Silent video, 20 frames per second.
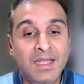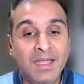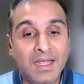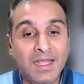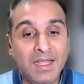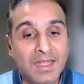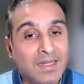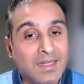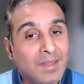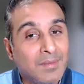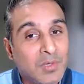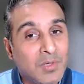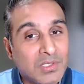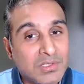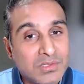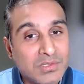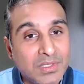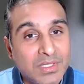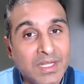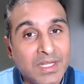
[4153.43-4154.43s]
And I'm
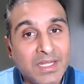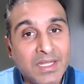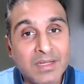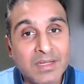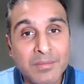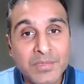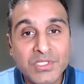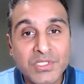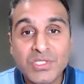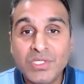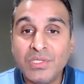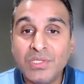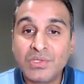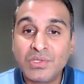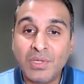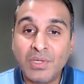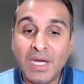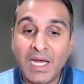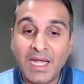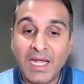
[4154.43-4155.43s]
also an academician.
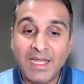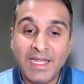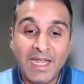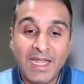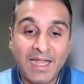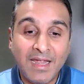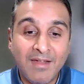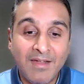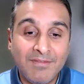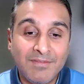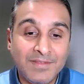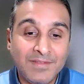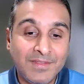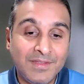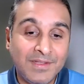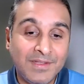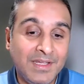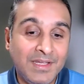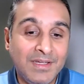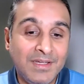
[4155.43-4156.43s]
So I have
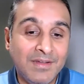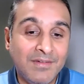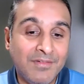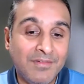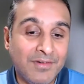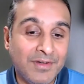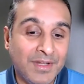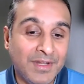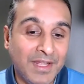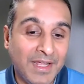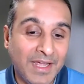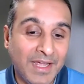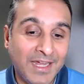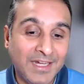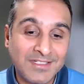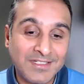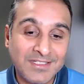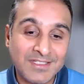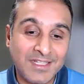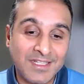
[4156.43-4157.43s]
three different
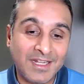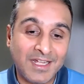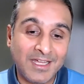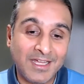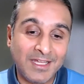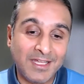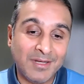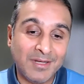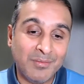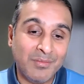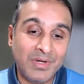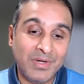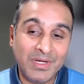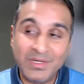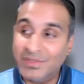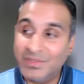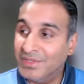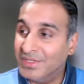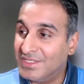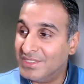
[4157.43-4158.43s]
hats that I can
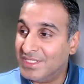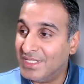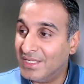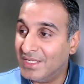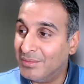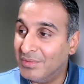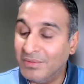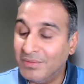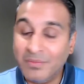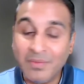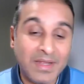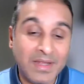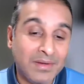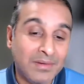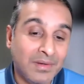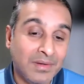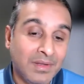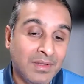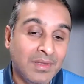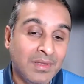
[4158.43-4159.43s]
bring to the table
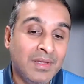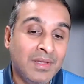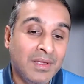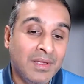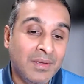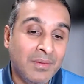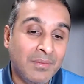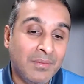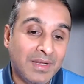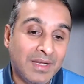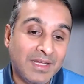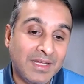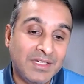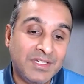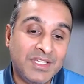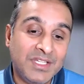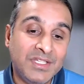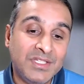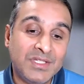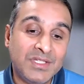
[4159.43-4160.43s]
when I
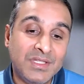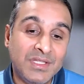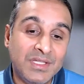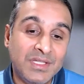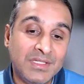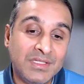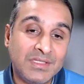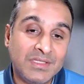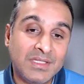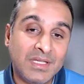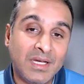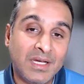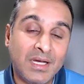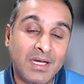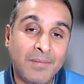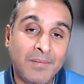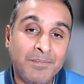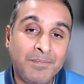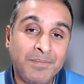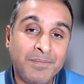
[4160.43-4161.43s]
teach these
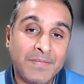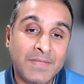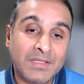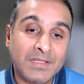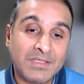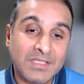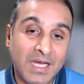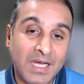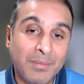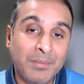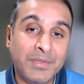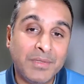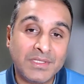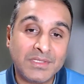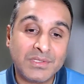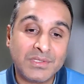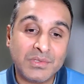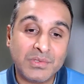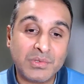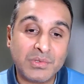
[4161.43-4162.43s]

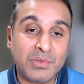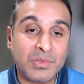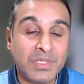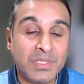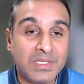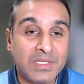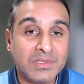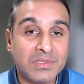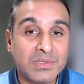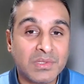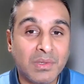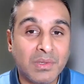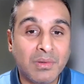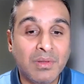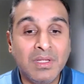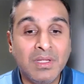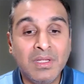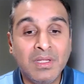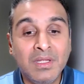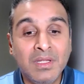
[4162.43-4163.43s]
topics to students.
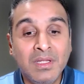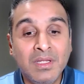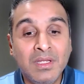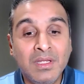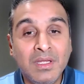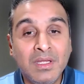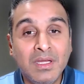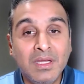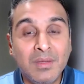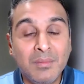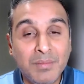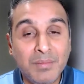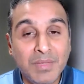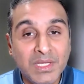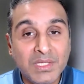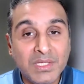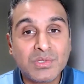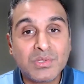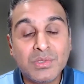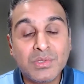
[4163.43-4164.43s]
So
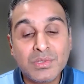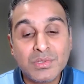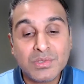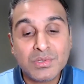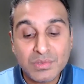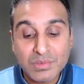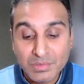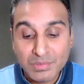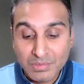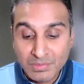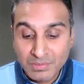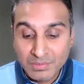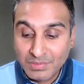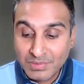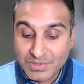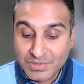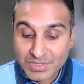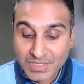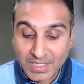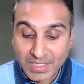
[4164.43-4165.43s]
make sure to
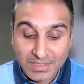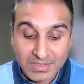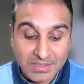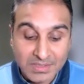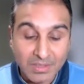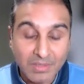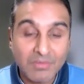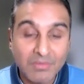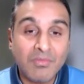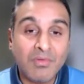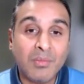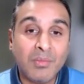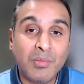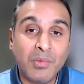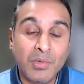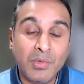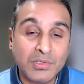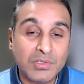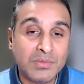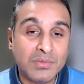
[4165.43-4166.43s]
check us out for
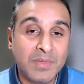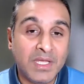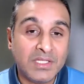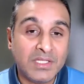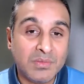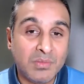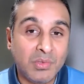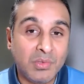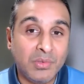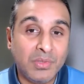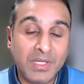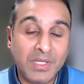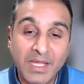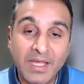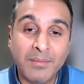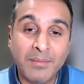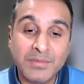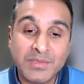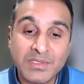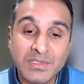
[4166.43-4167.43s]
post-match boot
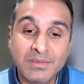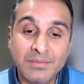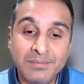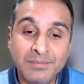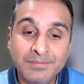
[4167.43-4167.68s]
camps.